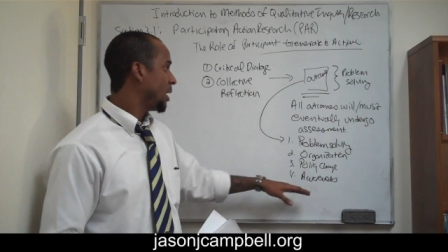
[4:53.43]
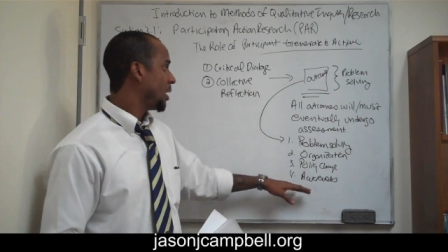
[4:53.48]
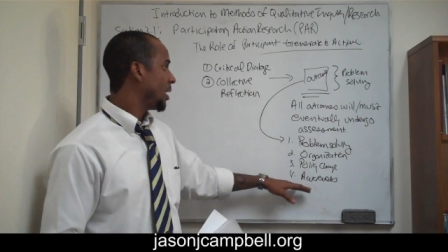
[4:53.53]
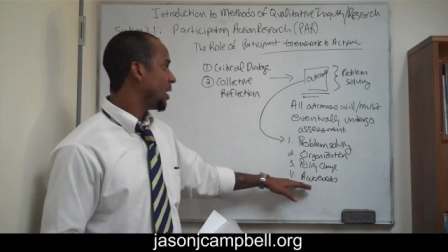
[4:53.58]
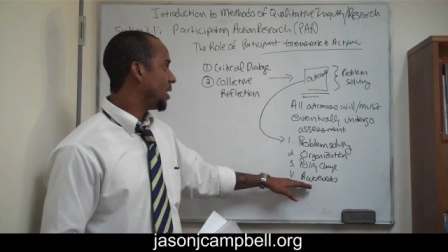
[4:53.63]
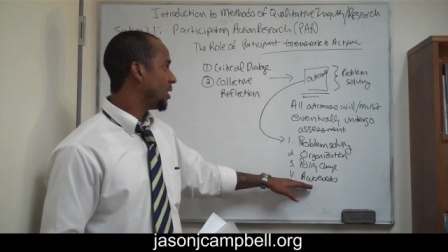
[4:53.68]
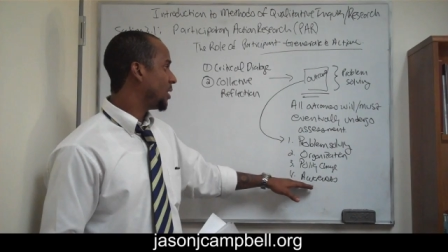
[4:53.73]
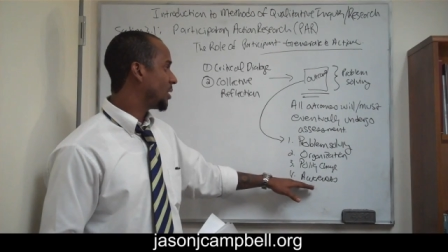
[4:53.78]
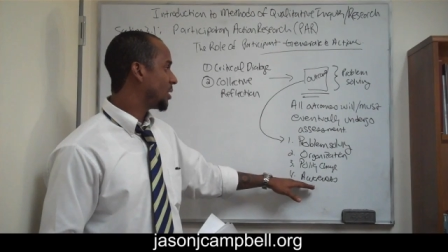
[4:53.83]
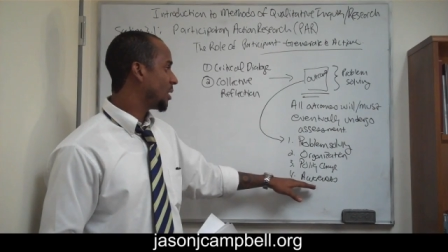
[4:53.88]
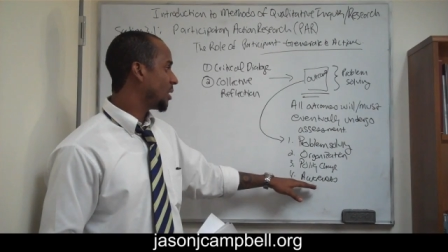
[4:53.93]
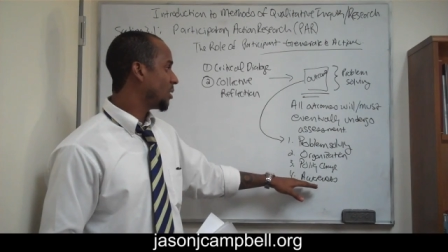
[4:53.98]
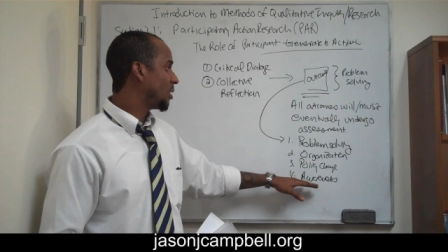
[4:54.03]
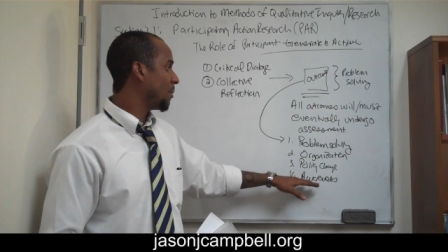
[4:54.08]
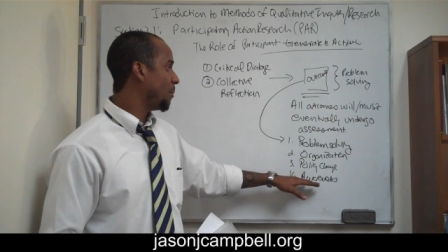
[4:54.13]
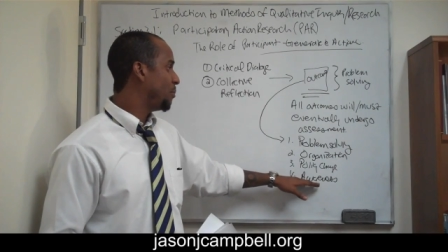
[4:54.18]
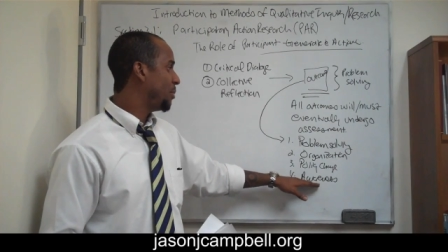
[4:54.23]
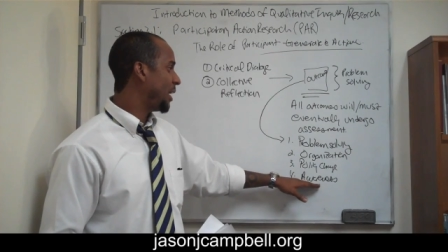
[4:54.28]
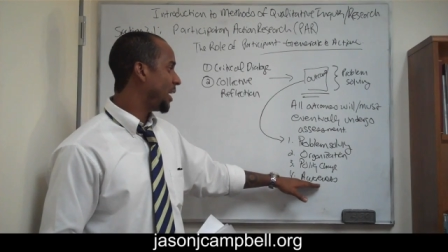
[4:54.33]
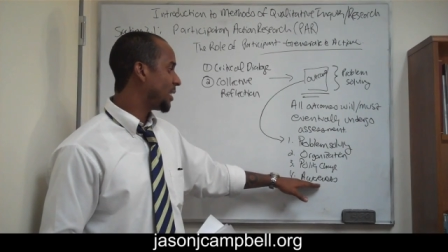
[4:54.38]
is the
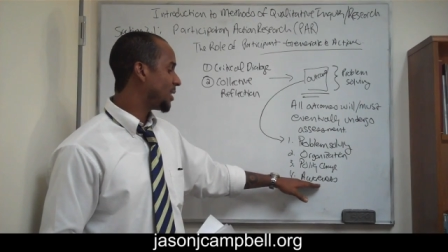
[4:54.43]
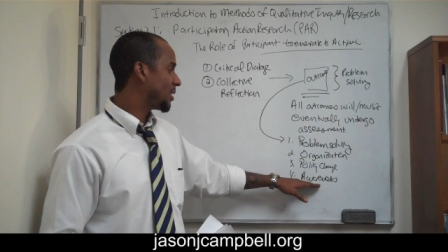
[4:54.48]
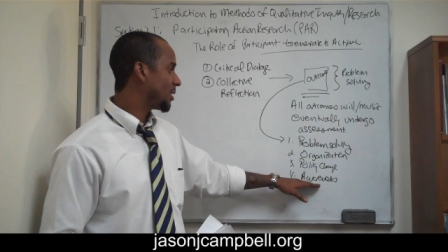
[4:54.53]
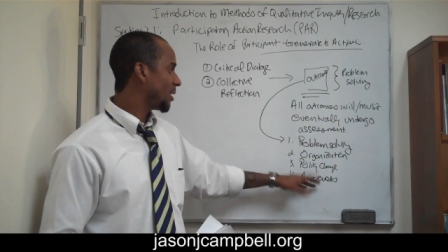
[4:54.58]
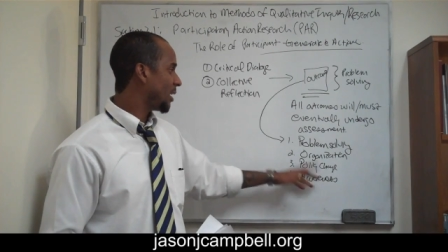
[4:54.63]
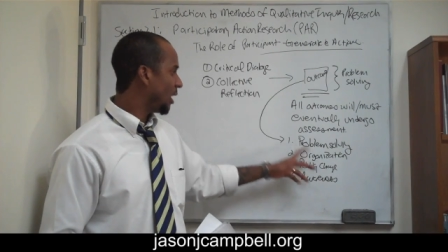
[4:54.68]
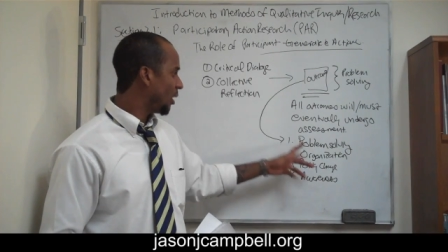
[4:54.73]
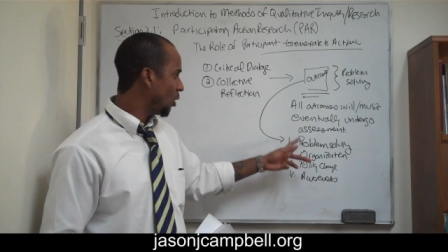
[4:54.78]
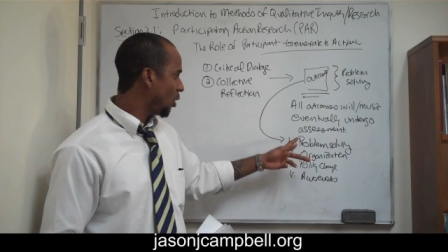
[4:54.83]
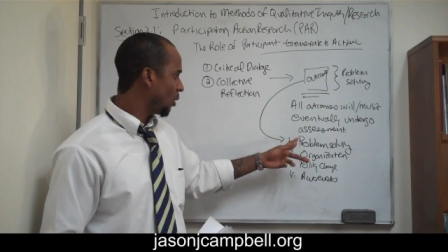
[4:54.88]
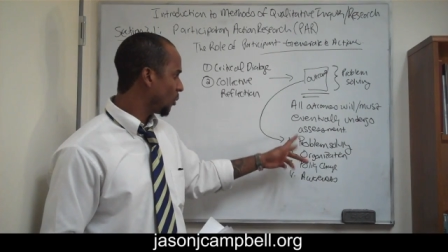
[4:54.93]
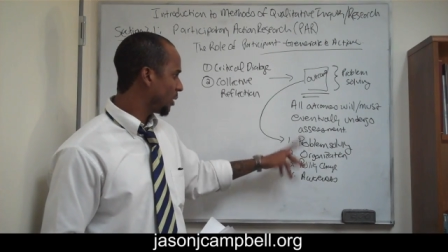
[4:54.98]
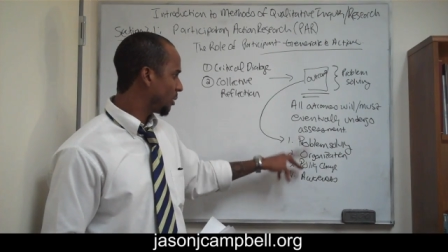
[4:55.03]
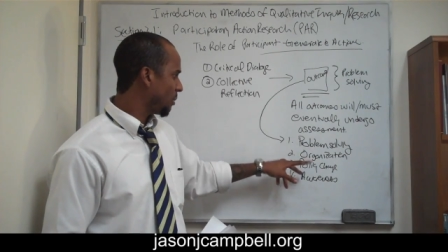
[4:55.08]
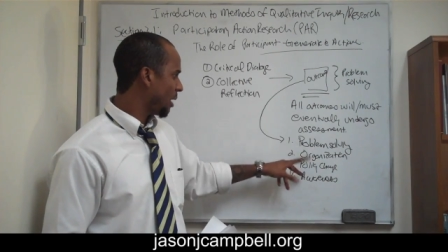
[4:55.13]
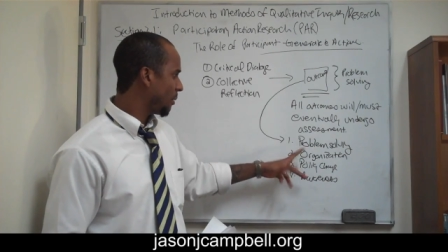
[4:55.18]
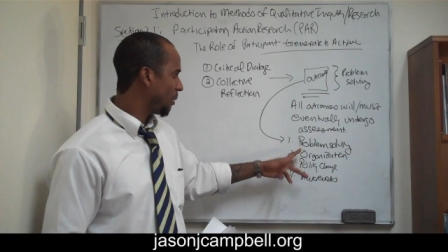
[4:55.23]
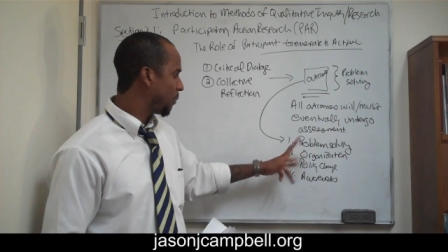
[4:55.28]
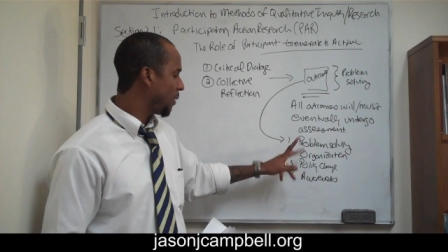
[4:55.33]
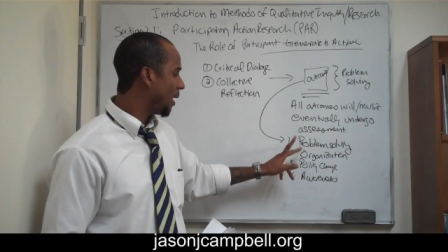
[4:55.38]
best, along with
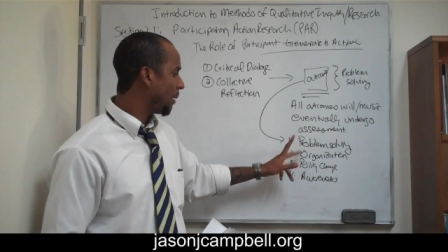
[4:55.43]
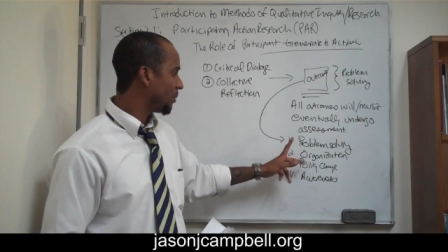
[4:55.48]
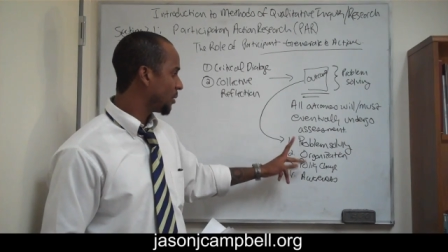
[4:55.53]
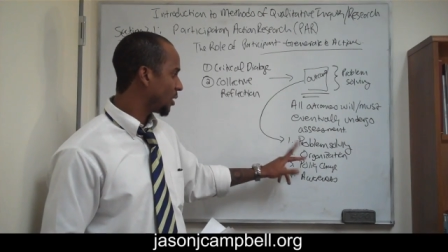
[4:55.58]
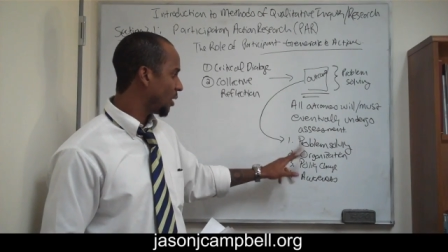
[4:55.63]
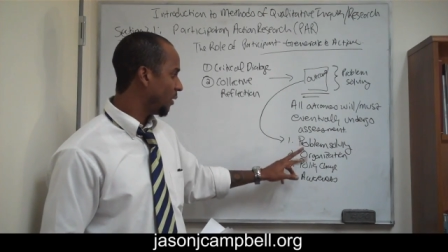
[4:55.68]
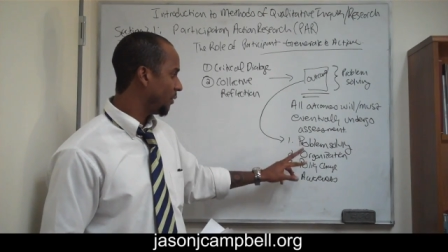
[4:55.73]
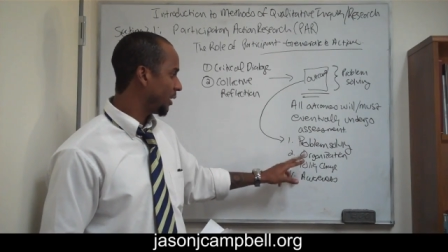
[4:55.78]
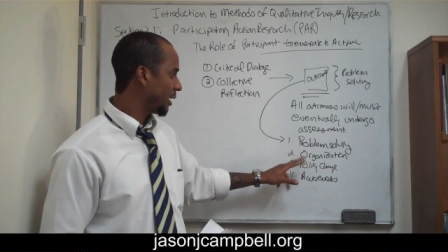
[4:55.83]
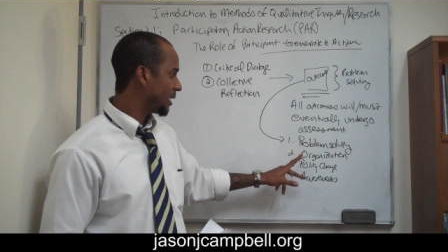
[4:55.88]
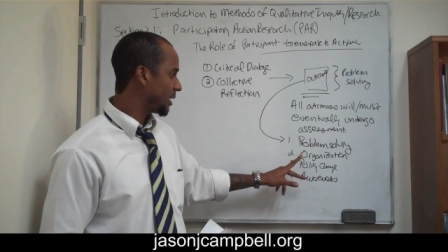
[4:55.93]
maybe problem solving